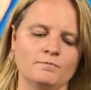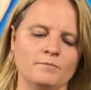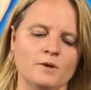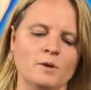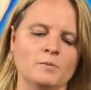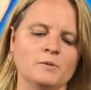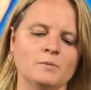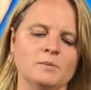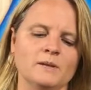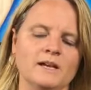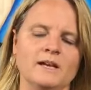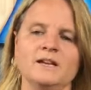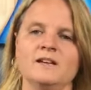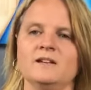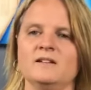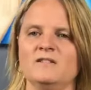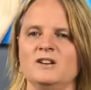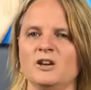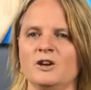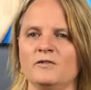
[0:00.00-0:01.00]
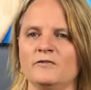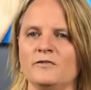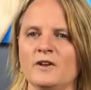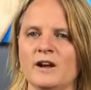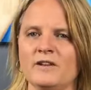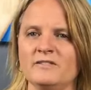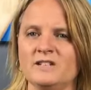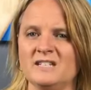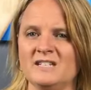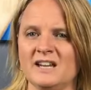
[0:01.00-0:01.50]
probably, you know,
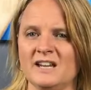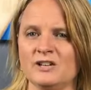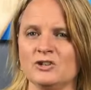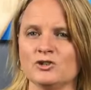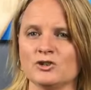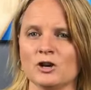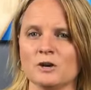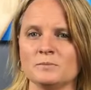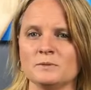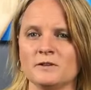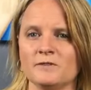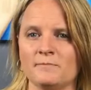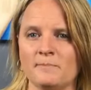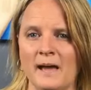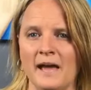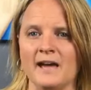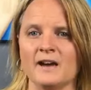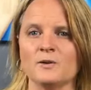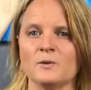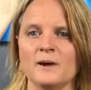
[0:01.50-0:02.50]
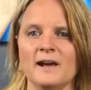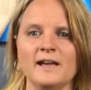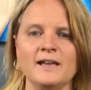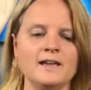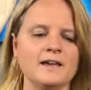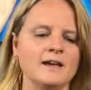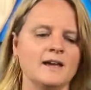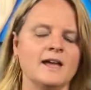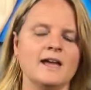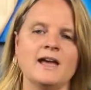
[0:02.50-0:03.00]
5 to 10 drops of
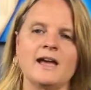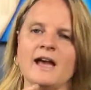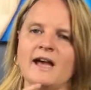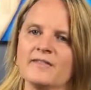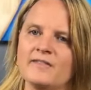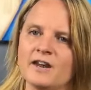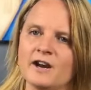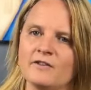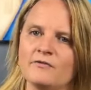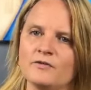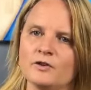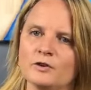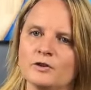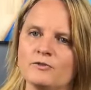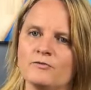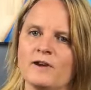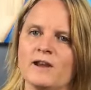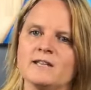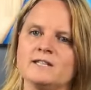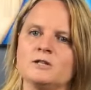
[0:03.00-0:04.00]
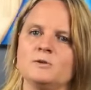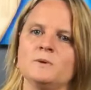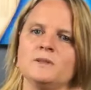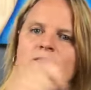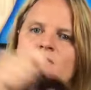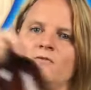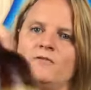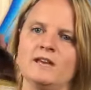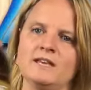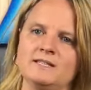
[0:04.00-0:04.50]
Panaway, and then I fill the rest
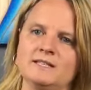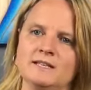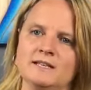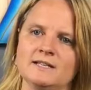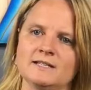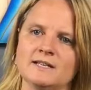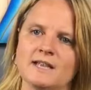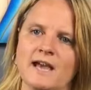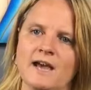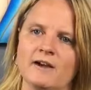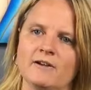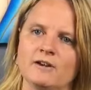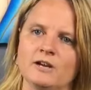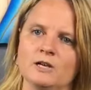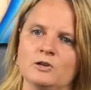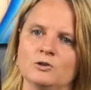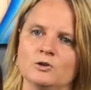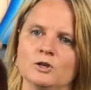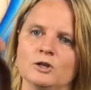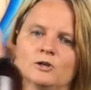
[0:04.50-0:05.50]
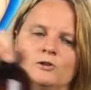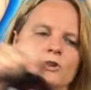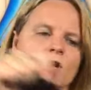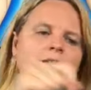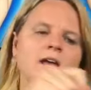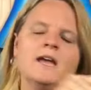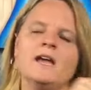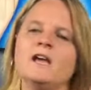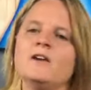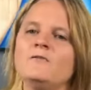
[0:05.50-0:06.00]
with the V6 carrier oil.
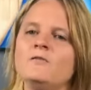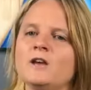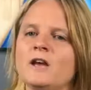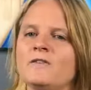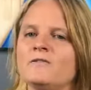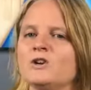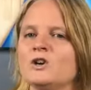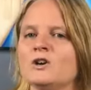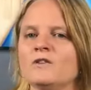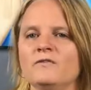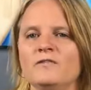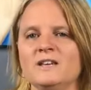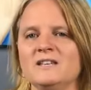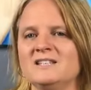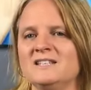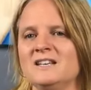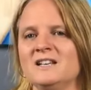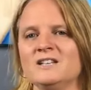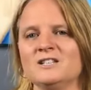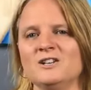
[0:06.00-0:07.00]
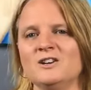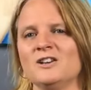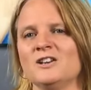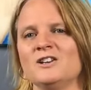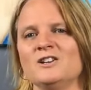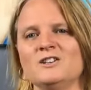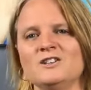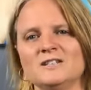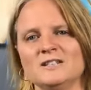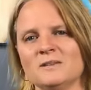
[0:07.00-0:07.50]
If you haven't got V6, you
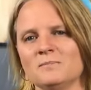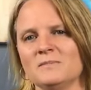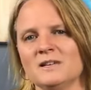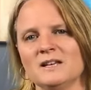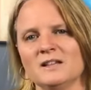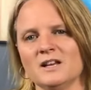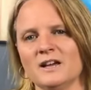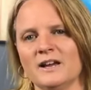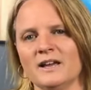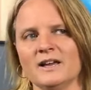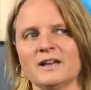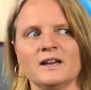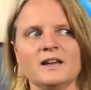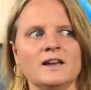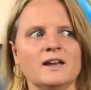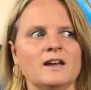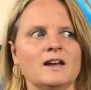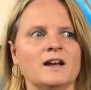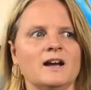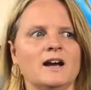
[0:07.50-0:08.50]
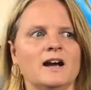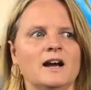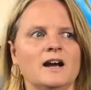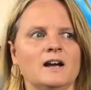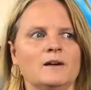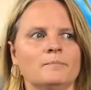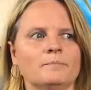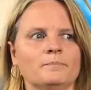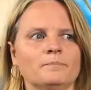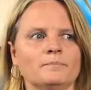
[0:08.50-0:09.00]
can use something like,
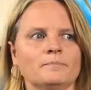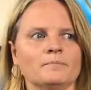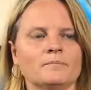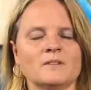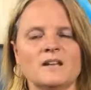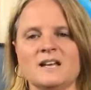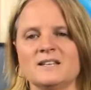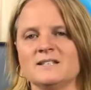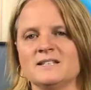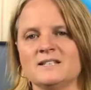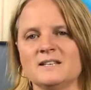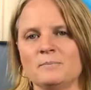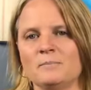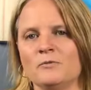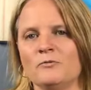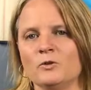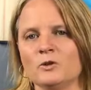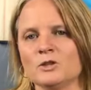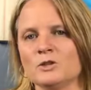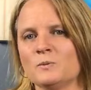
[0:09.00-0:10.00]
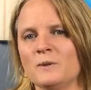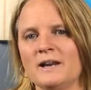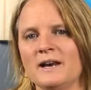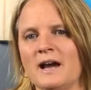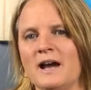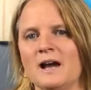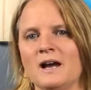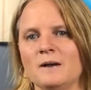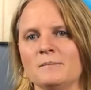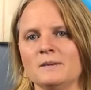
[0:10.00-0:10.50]
as I said before, sweet
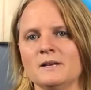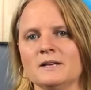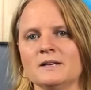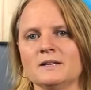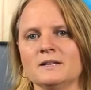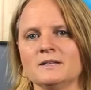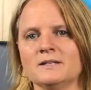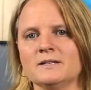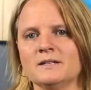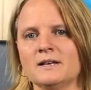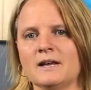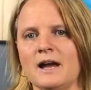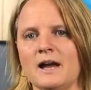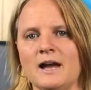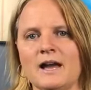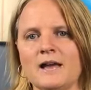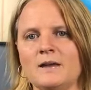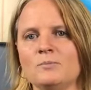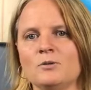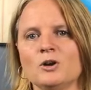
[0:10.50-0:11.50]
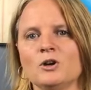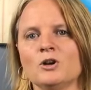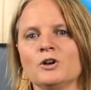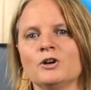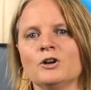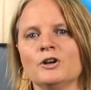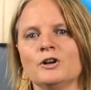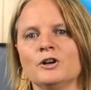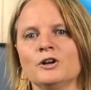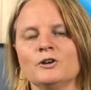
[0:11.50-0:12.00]
almond, apricot
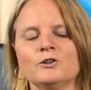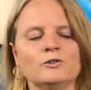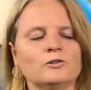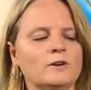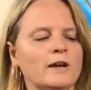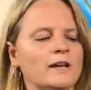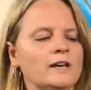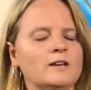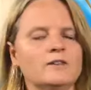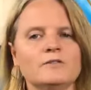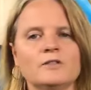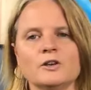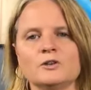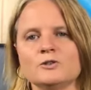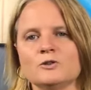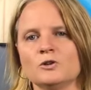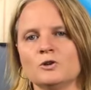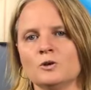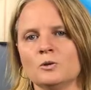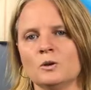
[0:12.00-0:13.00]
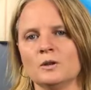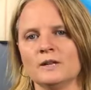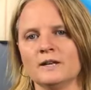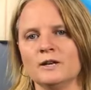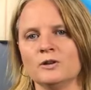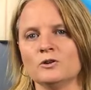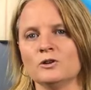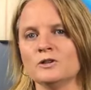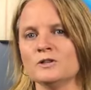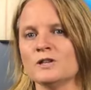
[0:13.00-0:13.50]
kernel, any of those good
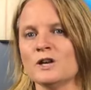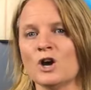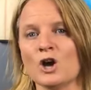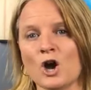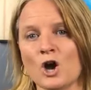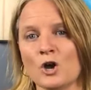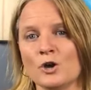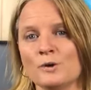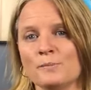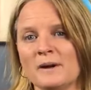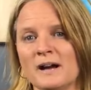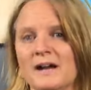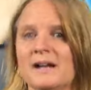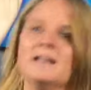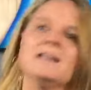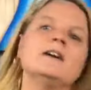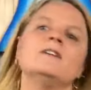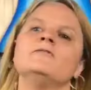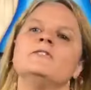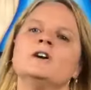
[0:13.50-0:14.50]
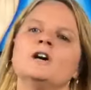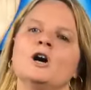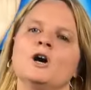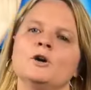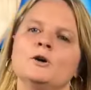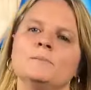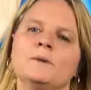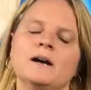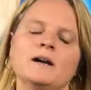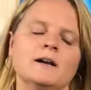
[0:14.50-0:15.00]
quality oils. Jojoba, I love
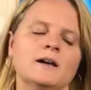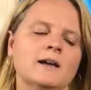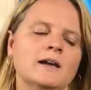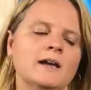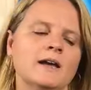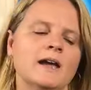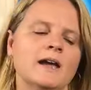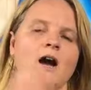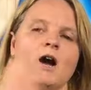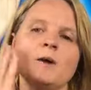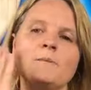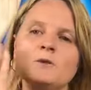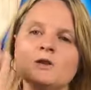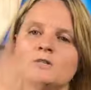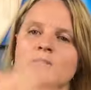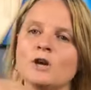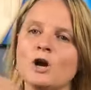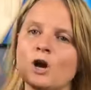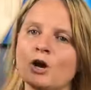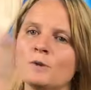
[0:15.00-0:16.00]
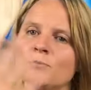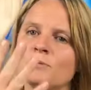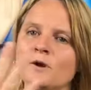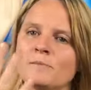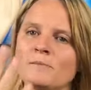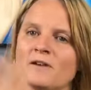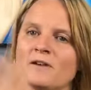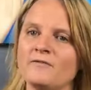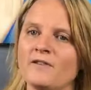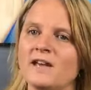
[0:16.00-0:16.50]
jojoba. I've used jojoba
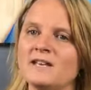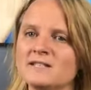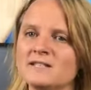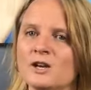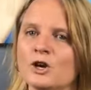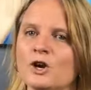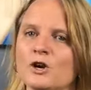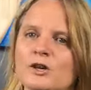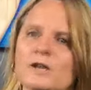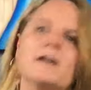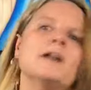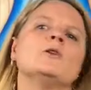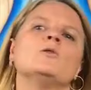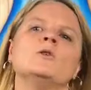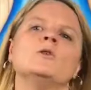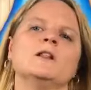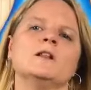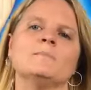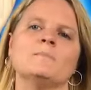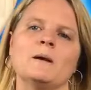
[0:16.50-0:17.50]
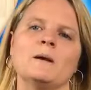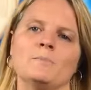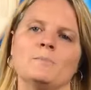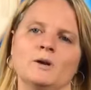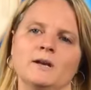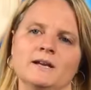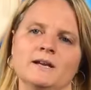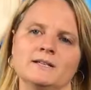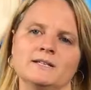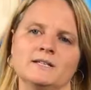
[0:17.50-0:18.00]
on my face and coconut oil on my
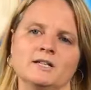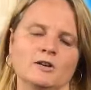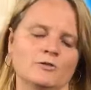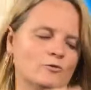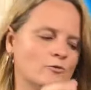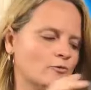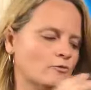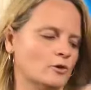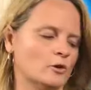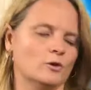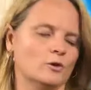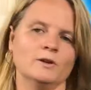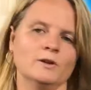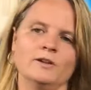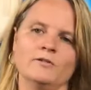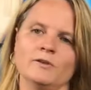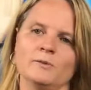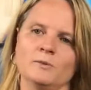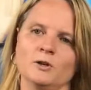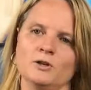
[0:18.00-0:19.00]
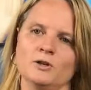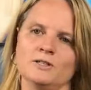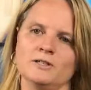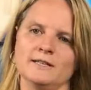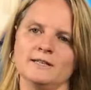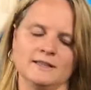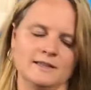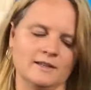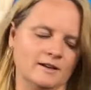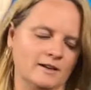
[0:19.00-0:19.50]
body as a general rule if I'm not
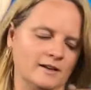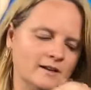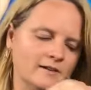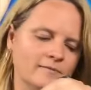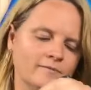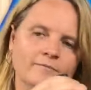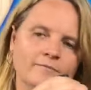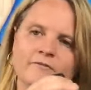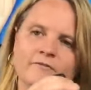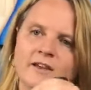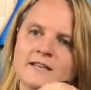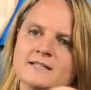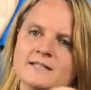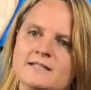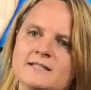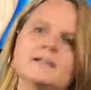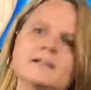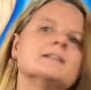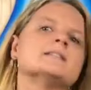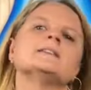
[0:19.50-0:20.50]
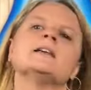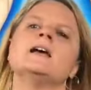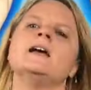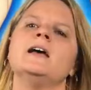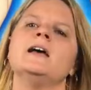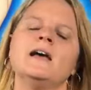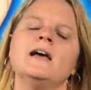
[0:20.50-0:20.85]
using the V6.